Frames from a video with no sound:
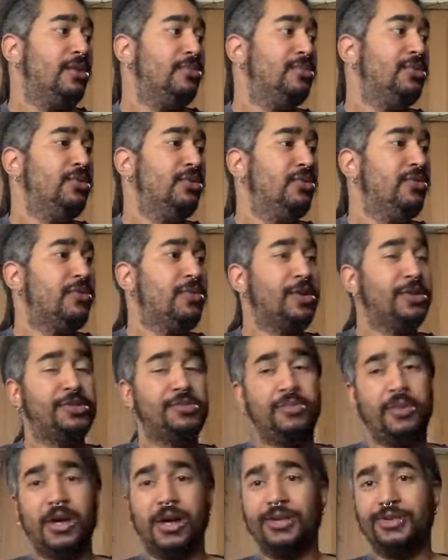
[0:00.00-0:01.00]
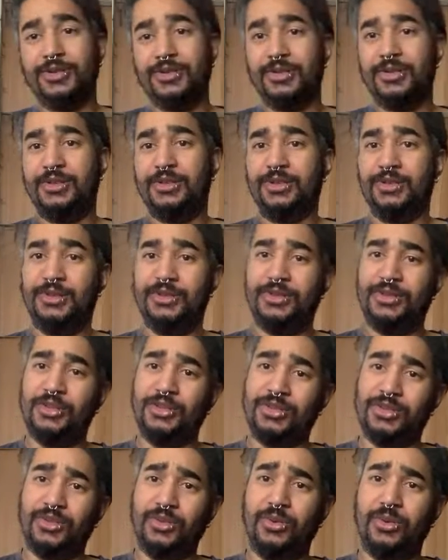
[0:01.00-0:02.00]
to move a bunch of boxes to
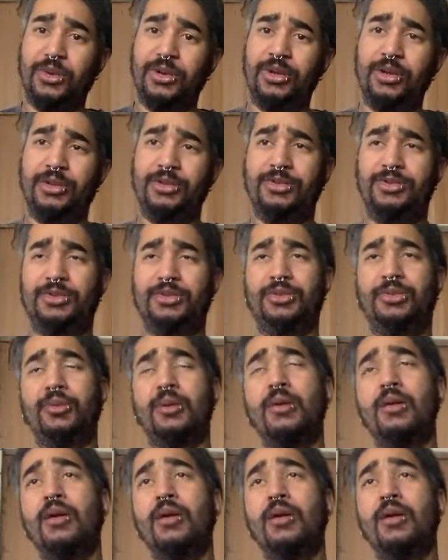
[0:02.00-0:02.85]
storage